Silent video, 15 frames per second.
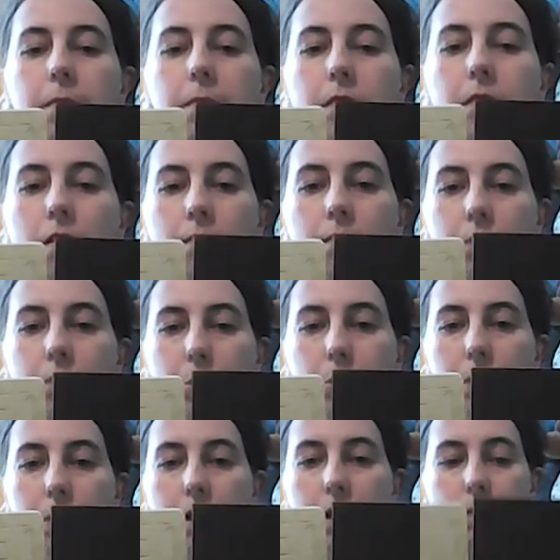of the
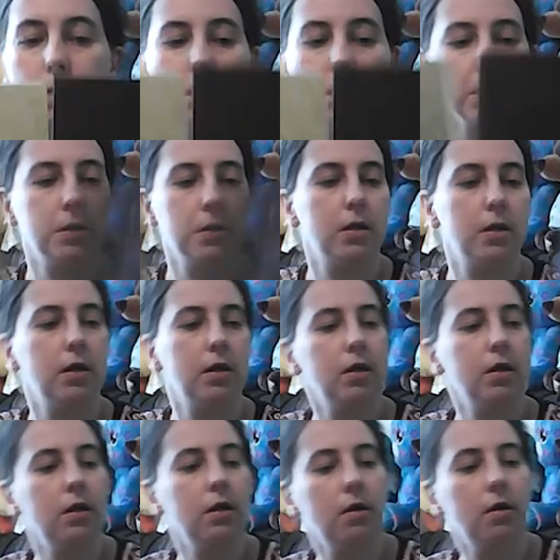tribes,
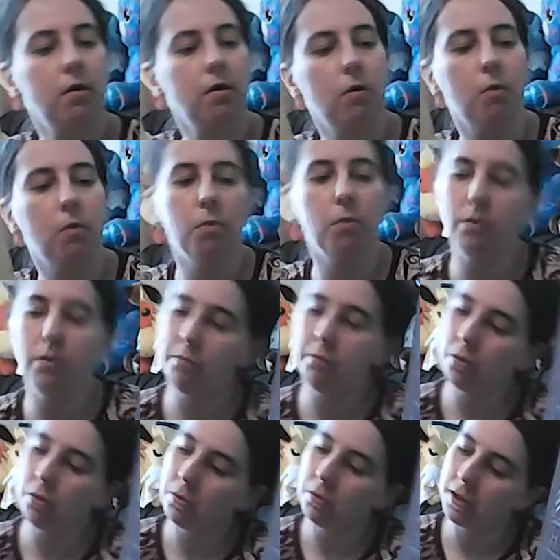or more
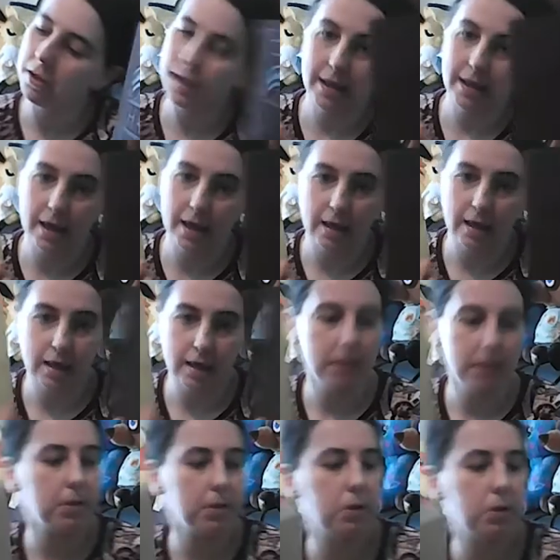importantly, their
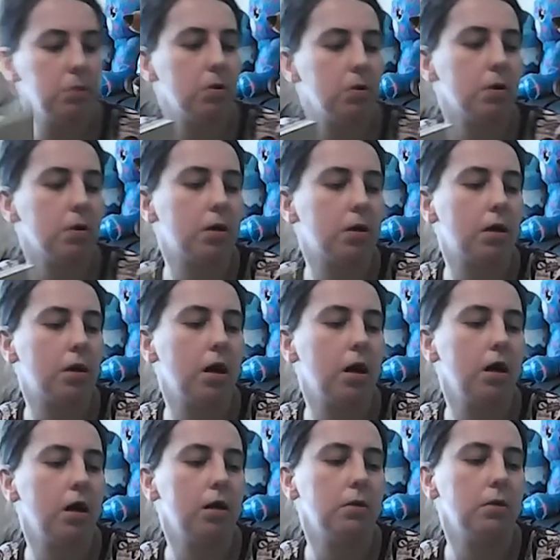leaders. You've got
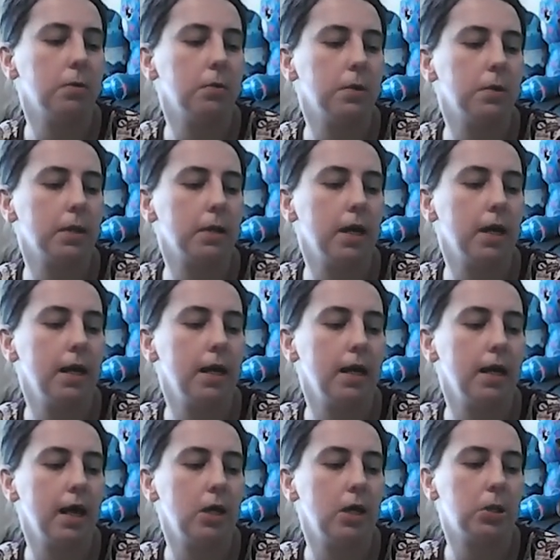Khal,
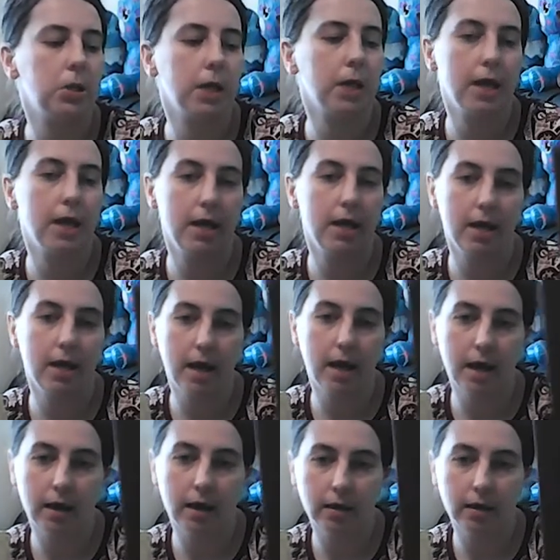
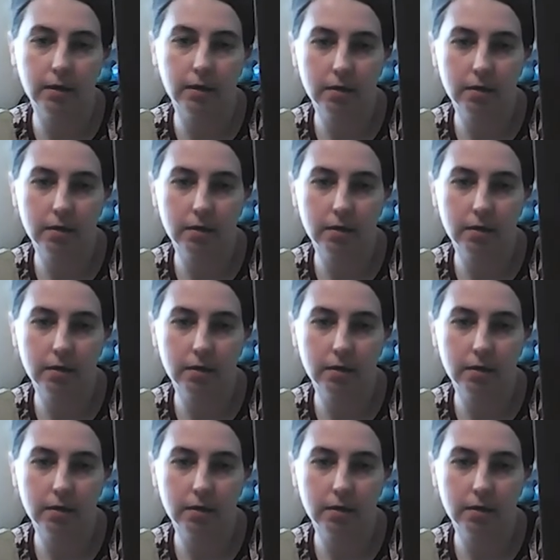Khal.